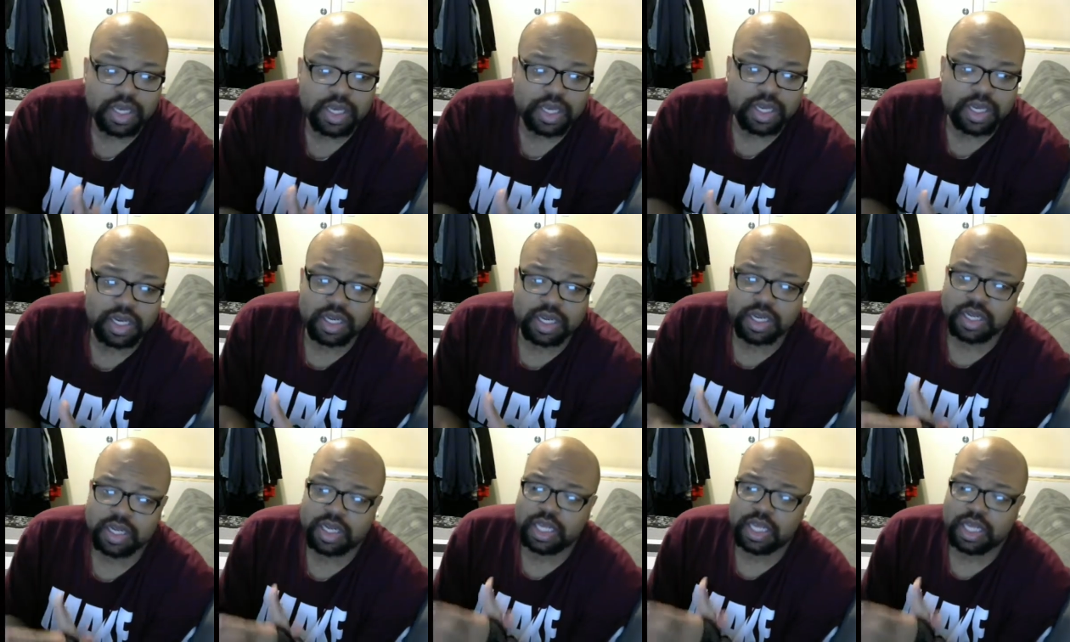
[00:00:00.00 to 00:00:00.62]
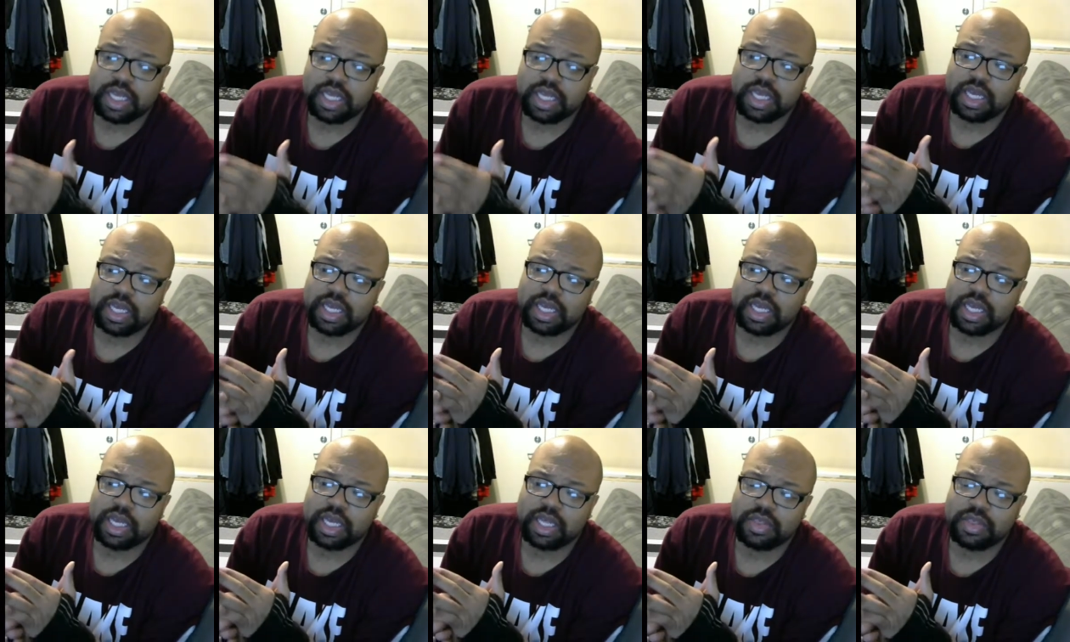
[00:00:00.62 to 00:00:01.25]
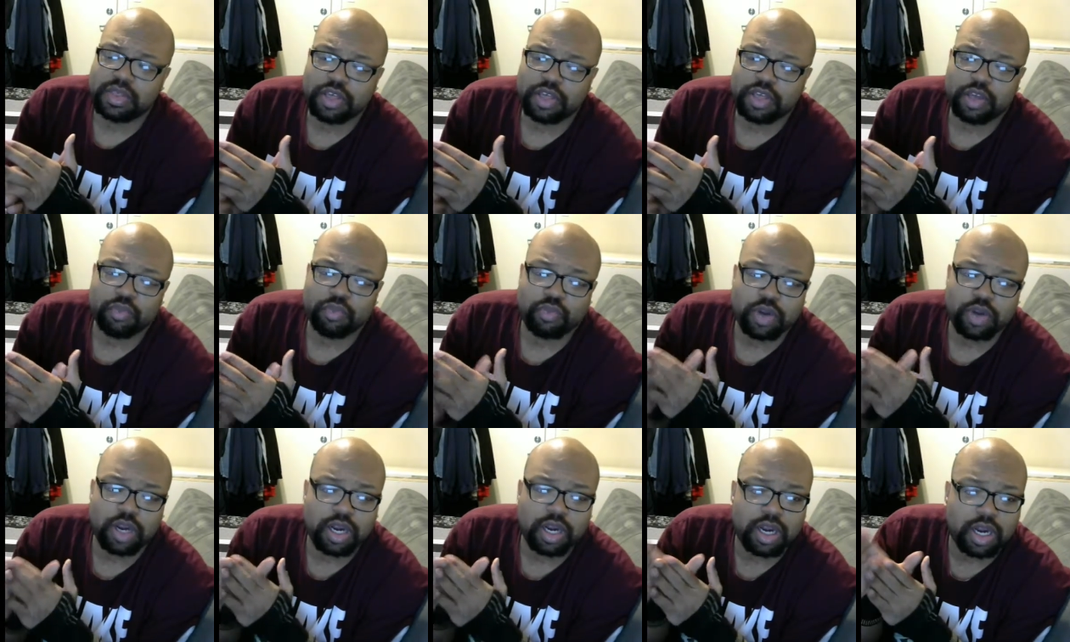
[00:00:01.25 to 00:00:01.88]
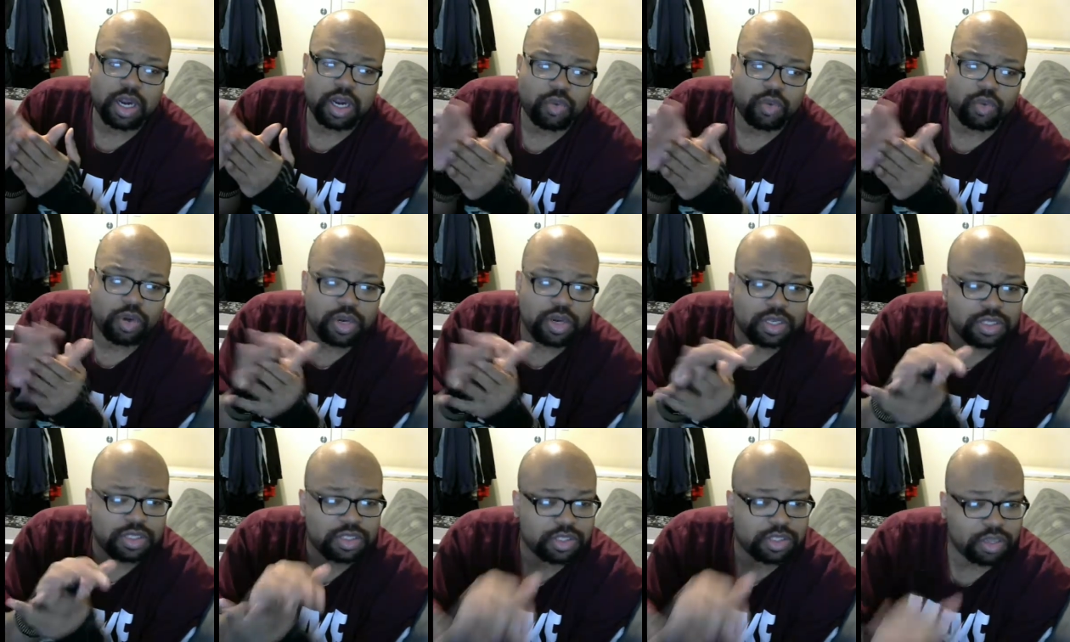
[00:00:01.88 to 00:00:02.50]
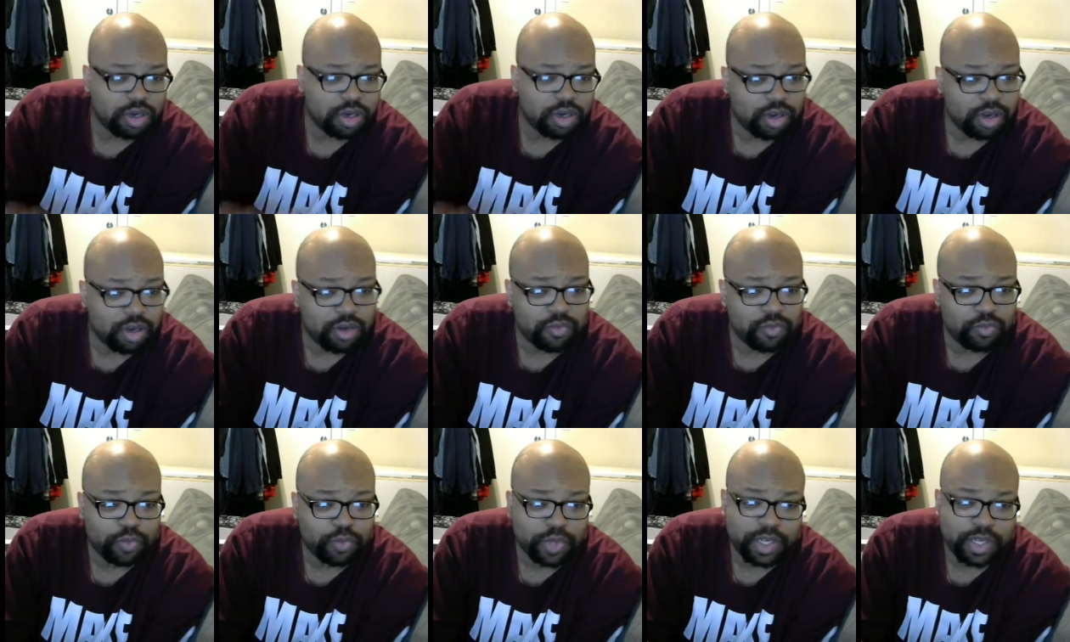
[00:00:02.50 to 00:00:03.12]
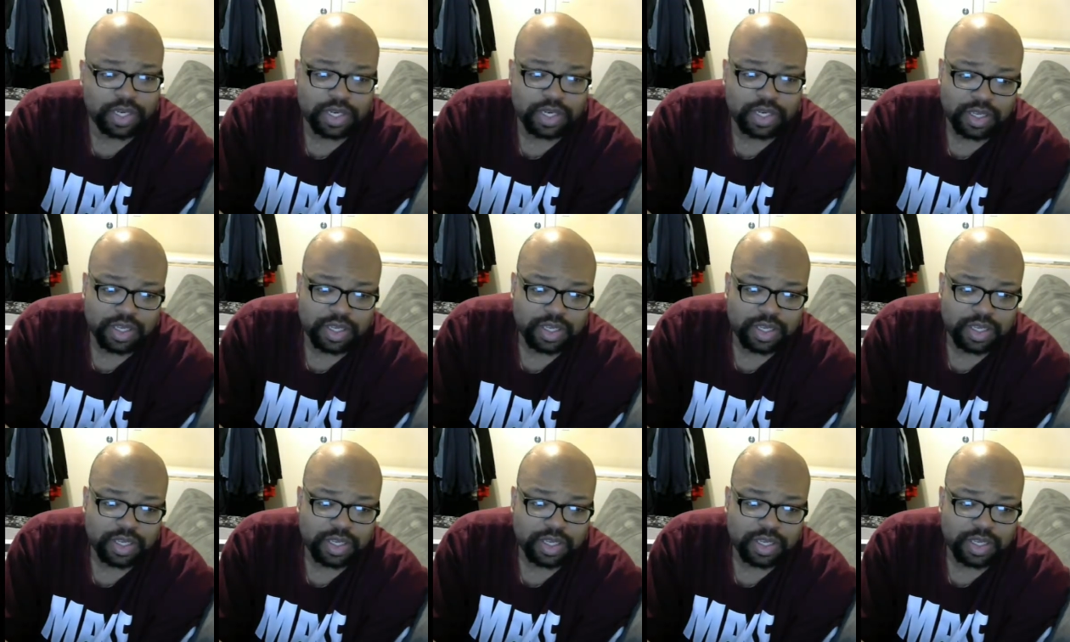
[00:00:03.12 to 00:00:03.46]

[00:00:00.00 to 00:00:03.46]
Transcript: and uh, I I think where I want to start off with